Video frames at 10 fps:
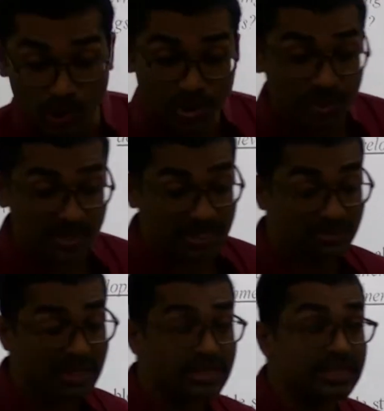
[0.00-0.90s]
also be
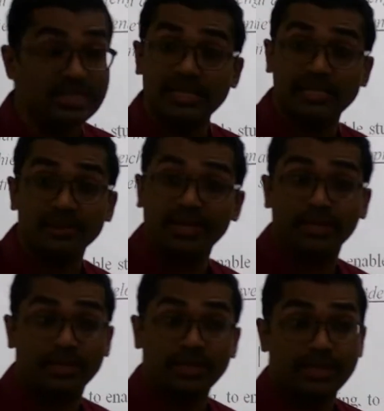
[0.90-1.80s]
something that is systemic.
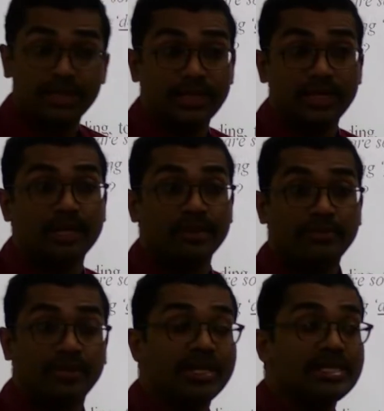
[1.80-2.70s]

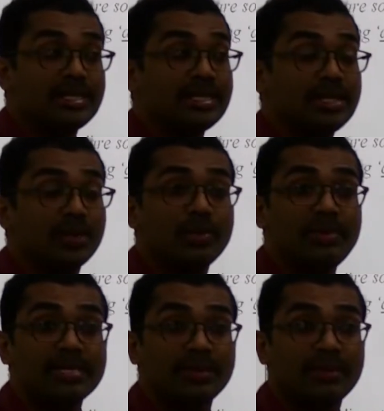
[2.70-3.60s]
For instance, it could
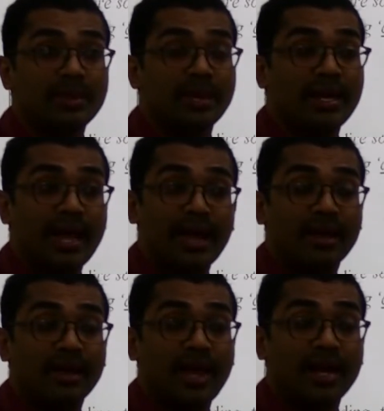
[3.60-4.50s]
be an
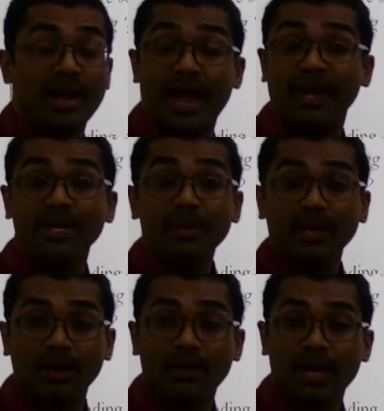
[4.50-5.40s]
academic
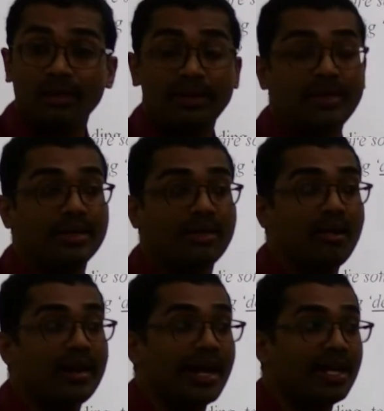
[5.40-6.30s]
requirement, a
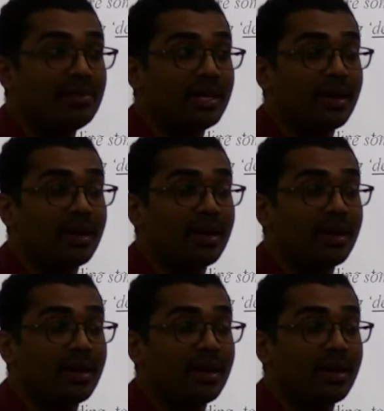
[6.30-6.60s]
non-academic